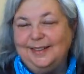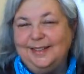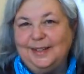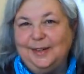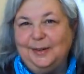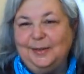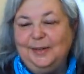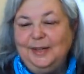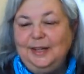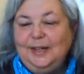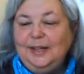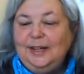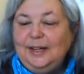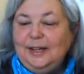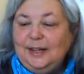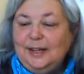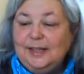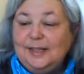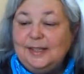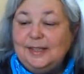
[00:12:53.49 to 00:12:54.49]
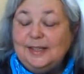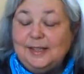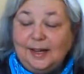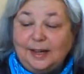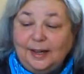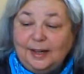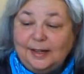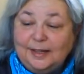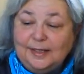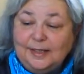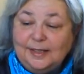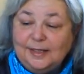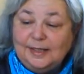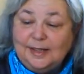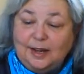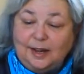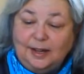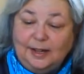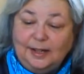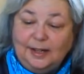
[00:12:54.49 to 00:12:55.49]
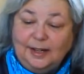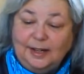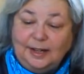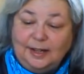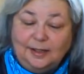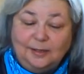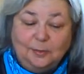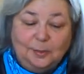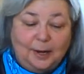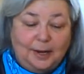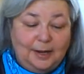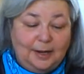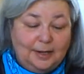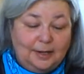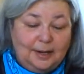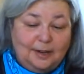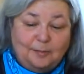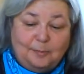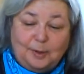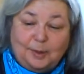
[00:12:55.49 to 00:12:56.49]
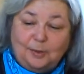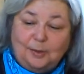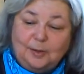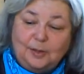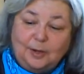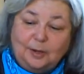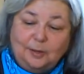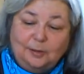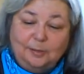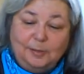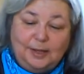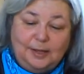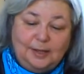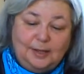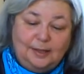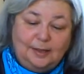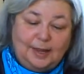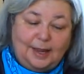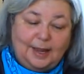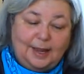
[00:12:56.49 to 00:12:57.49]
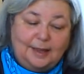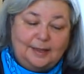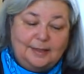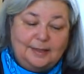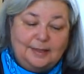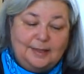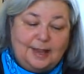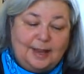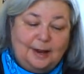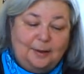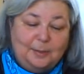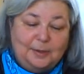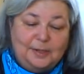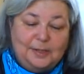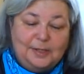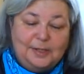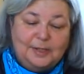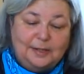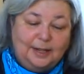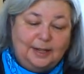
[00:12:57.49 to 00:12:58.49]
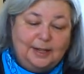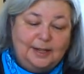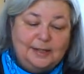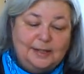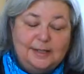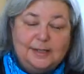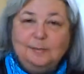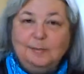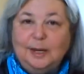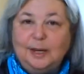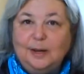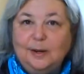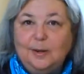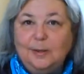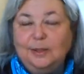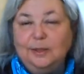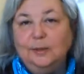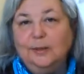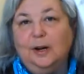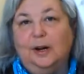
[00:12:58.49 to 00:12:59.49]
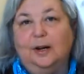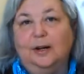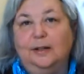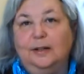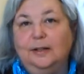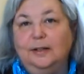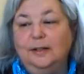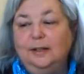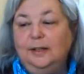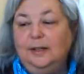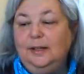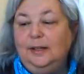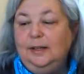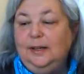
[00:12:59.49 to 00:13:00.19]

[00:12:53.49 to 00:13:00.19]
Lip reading: So his sons, Donnie and Rankin, have both told me that that was the latest tomato in their garden.